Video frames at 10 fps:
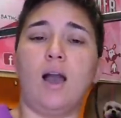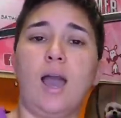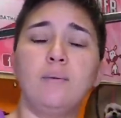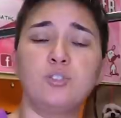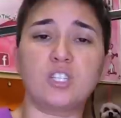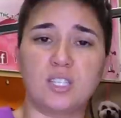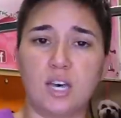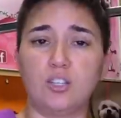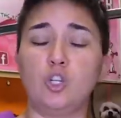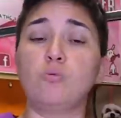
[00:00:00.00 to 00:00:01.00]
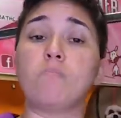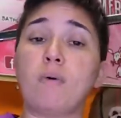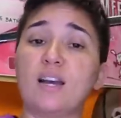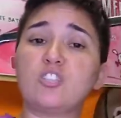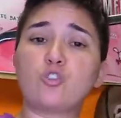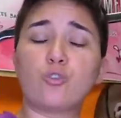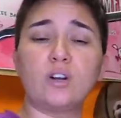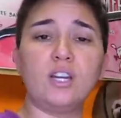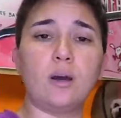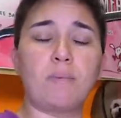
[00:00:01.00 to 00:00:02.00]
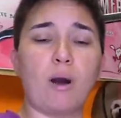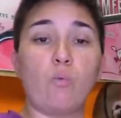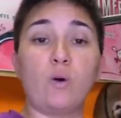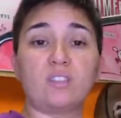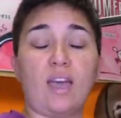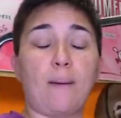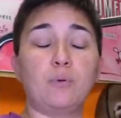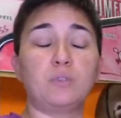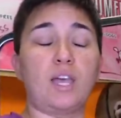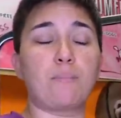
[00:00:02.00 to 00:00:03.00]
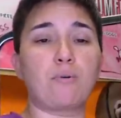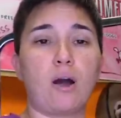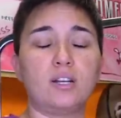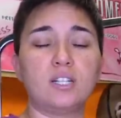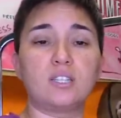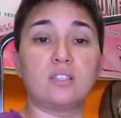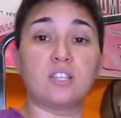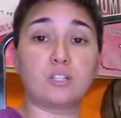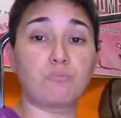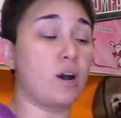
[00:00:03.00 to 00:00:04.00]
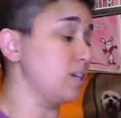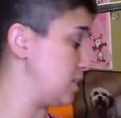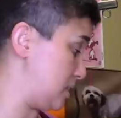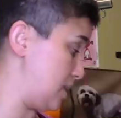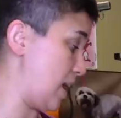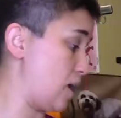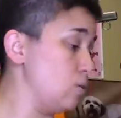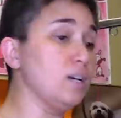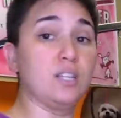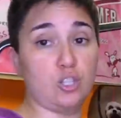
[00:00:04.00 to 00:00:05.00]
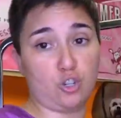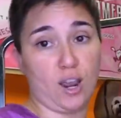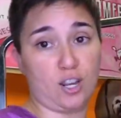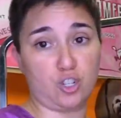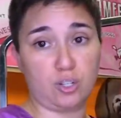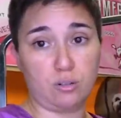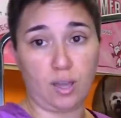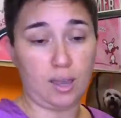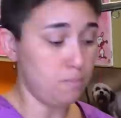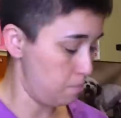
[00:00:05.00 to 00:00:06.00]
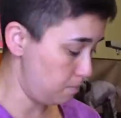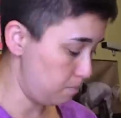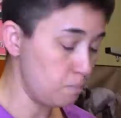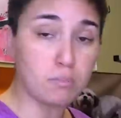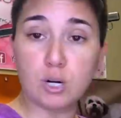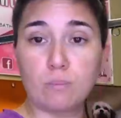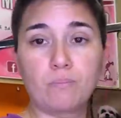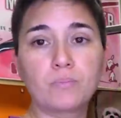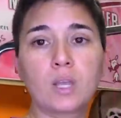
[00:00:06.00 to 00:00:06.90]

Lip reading: I'm just telling you my story about what happened with that product. This product is now in the trash. Okay, boom.